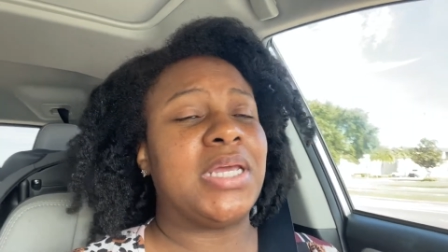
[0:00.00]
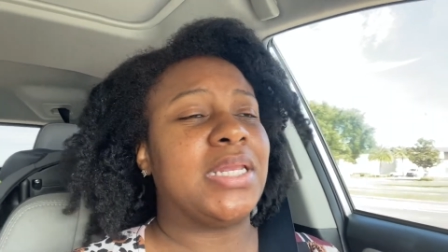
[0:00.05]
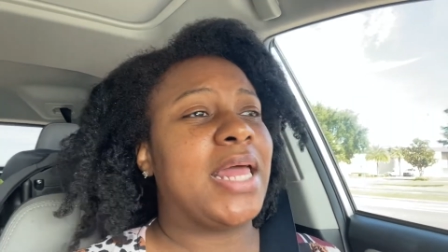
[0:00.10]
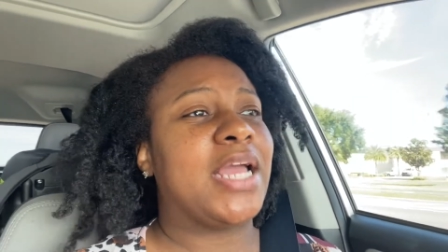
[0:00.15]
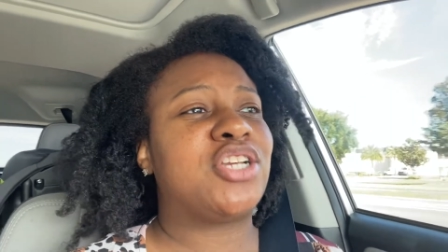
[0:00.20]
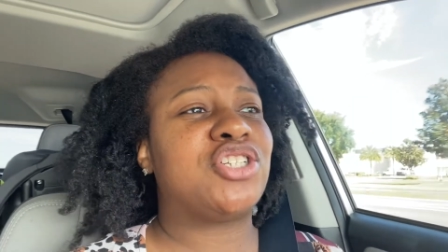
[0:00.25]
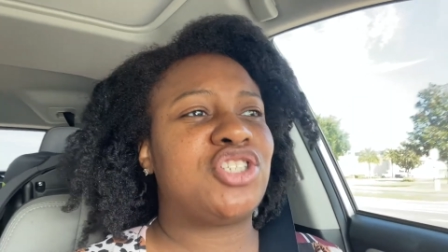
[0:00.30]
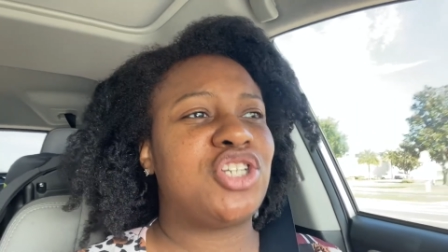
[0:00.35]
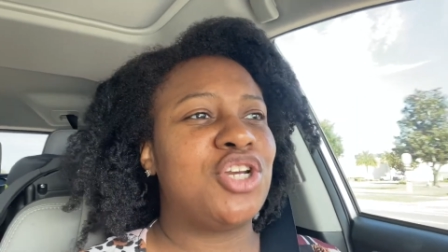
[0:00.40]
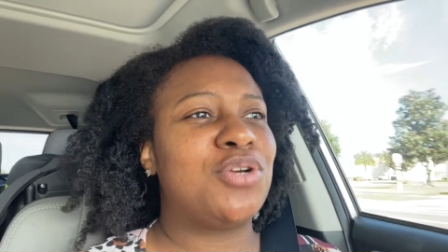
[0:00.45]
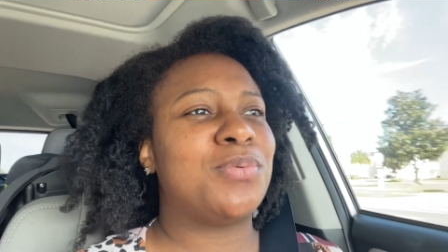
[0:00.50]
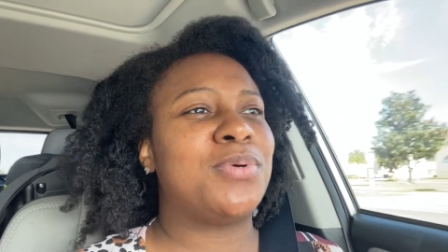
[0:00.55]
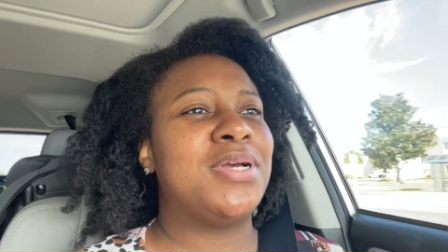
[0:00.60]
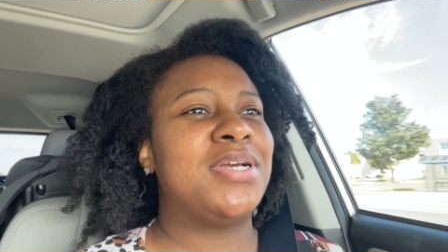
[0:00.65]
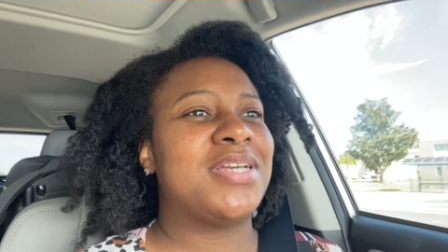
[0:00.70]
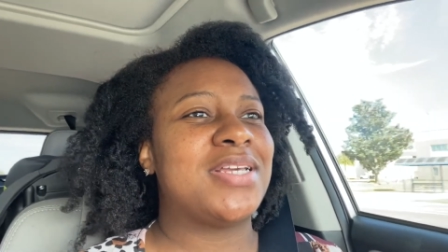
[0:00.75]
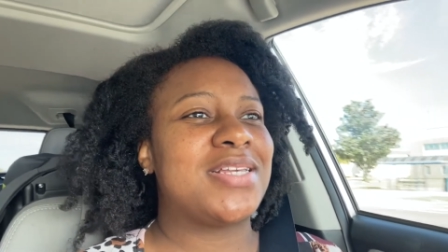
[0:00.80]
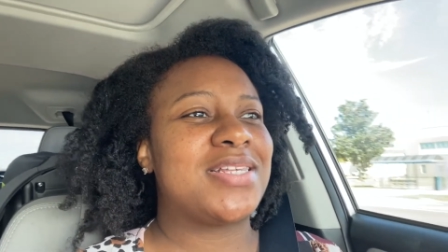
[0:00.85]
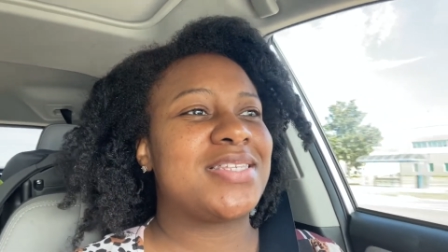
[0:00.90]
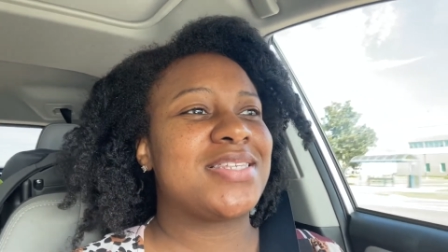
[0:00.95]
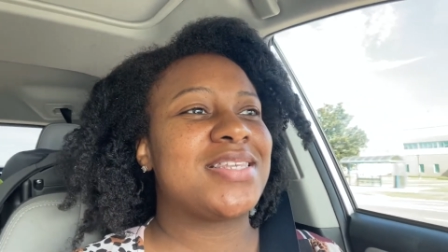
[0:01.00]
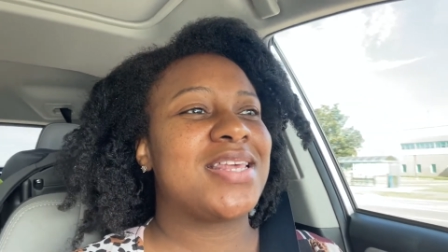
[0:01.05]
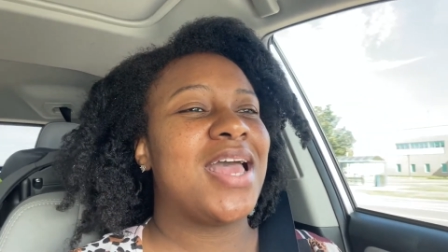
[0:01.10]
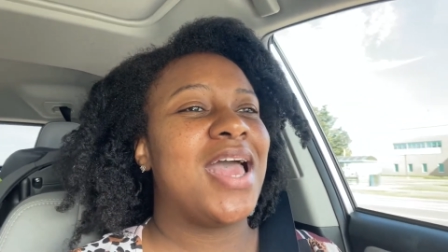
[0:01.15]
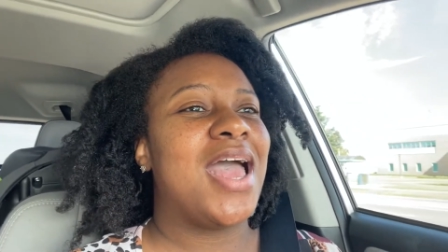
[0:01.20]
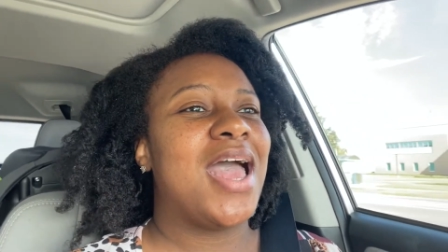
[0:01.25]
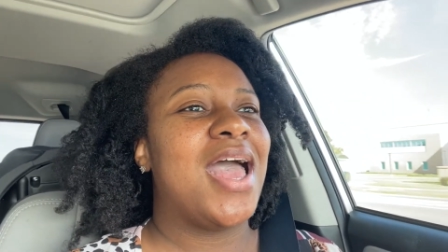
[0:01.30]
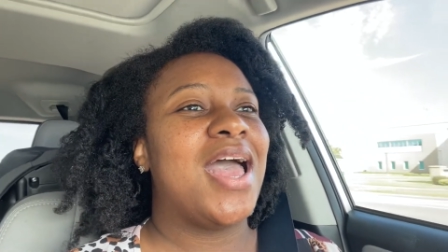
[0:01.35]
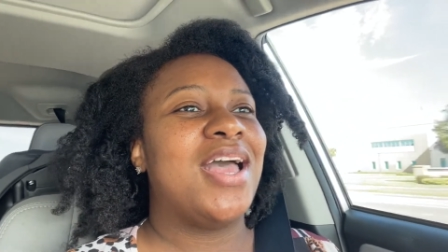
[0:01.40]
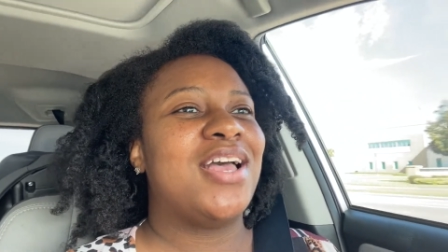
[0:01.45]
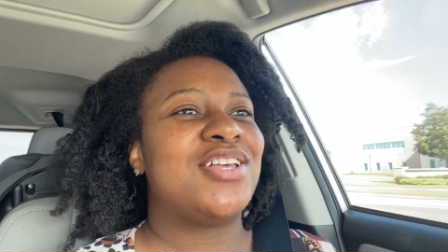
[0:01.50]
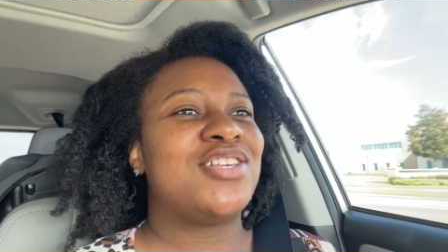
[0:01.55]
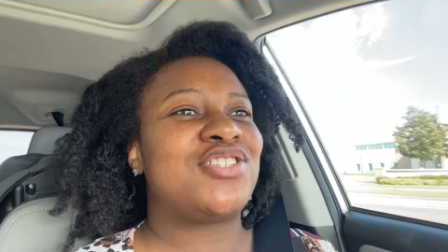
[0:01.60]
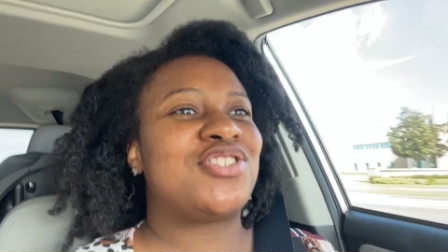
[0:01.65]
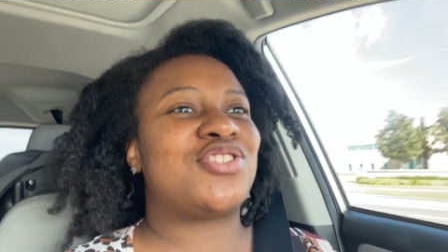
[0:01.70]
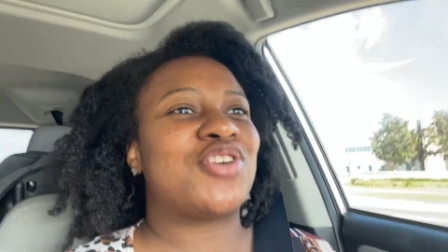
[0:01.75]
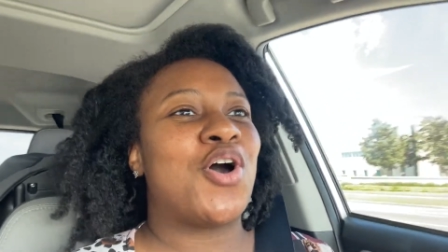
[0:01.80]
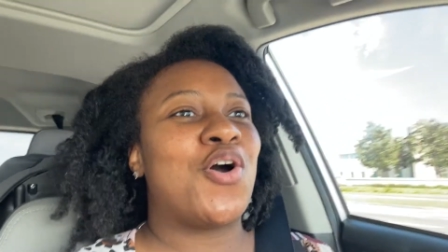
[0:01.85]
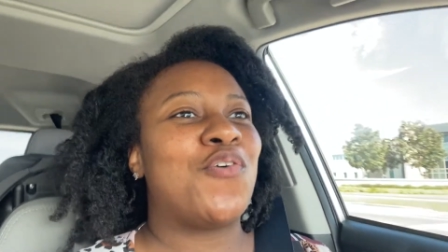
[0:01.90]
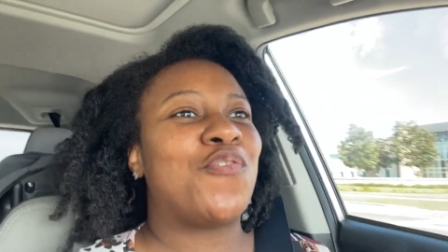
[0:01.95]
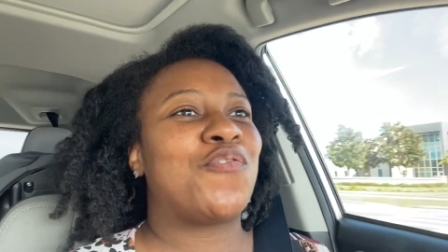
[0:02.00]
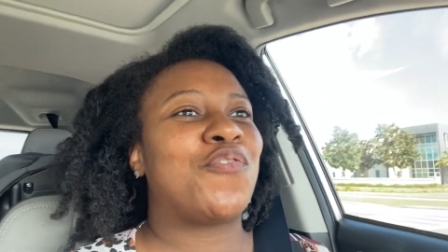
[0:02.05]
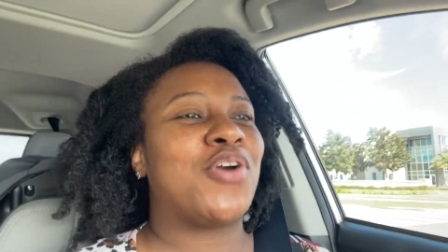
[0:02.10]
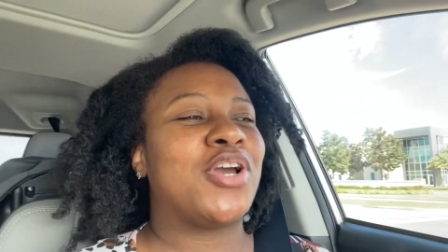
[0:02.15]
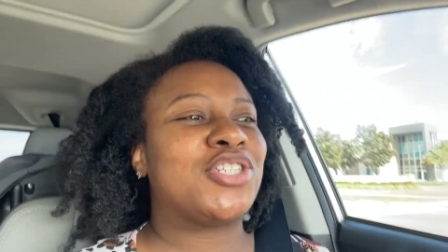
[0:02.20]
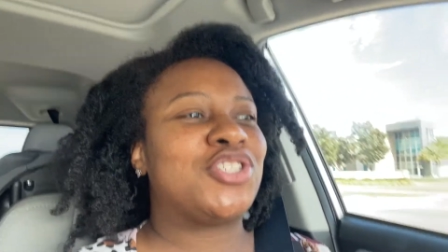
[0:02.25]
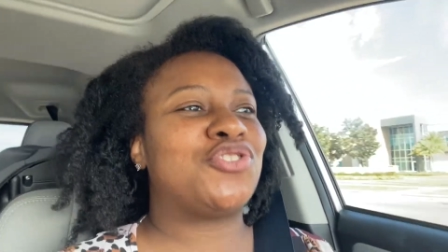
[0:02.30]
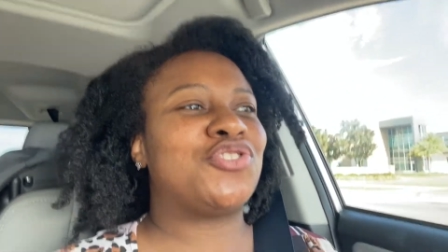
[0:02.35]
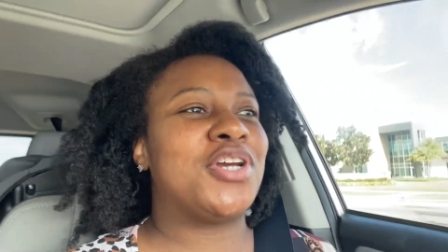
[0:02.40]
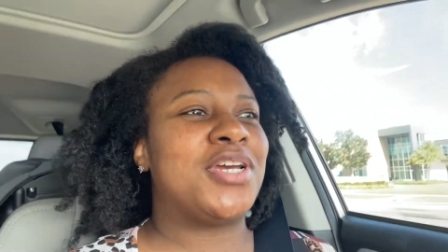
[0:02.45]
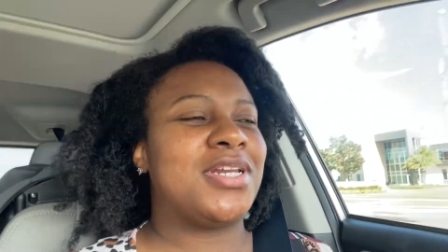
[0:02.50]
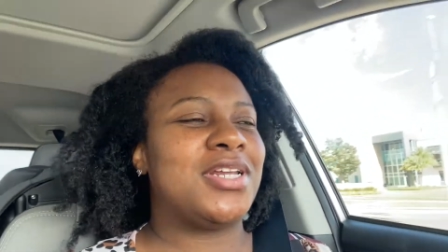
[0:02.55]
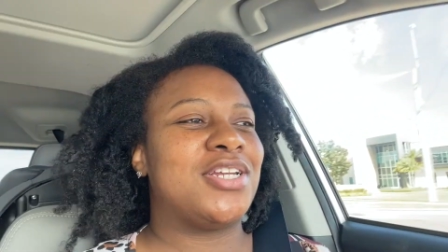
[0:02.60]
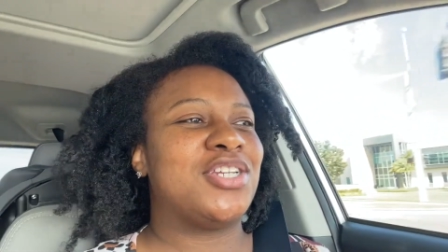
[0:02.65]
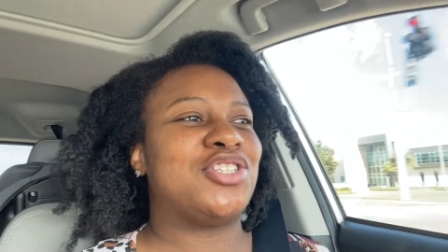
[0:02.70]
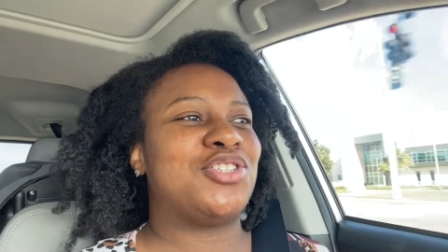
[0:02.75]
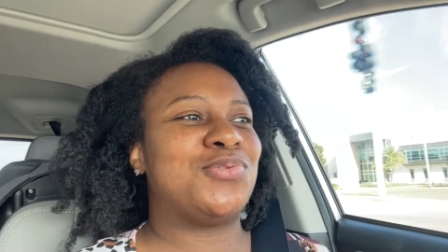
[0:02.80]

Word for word: Like, she was so frustrated.